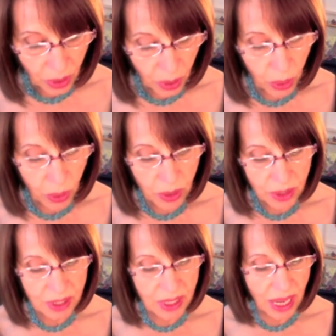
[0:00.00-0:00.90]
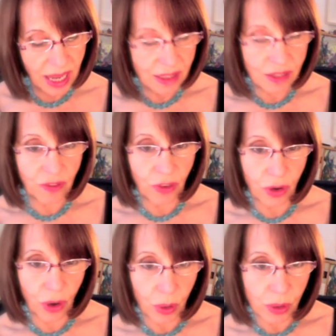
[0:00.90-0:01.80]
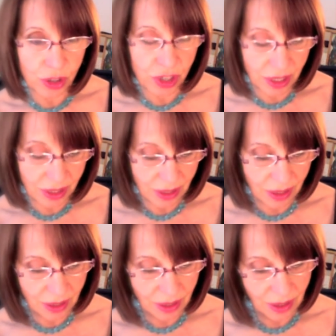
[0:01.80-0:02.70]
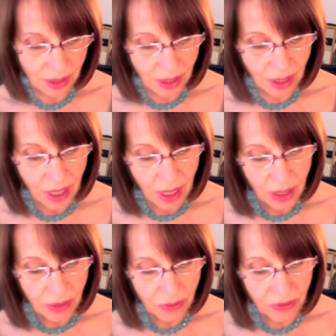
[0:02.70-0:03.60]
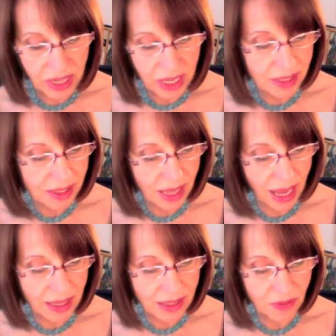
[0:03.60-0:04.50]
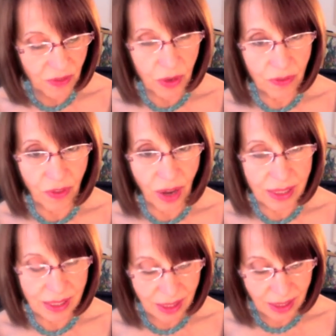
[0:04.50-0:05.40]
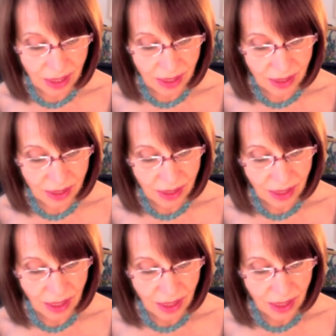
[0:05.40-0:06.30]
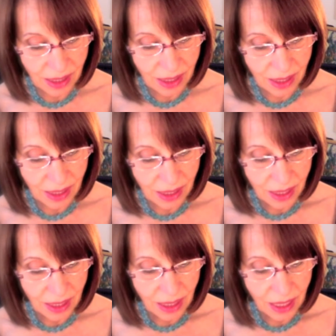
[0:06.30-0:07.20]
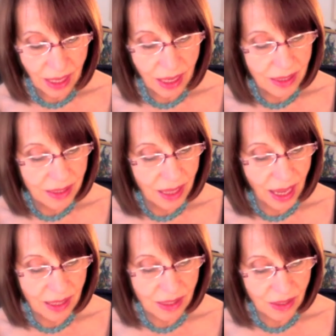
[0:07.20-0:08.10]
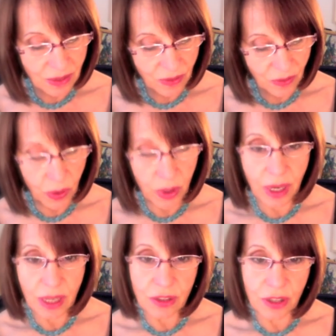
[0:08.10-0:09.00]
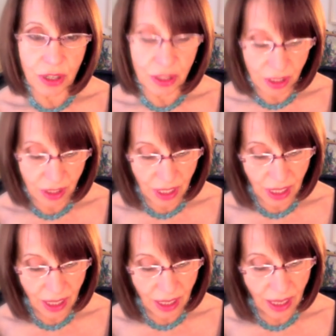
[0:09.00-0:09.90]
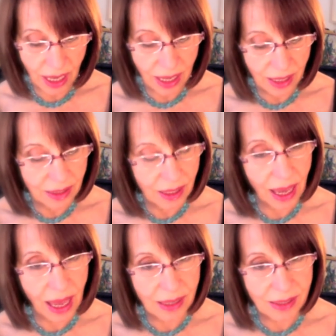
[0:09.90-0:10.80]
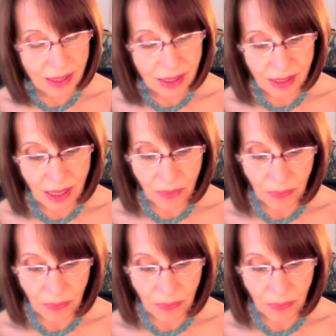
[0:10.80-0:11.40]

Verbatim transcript: O stands for ocean. V stands for vastness. E stands for eternity and ecstasy.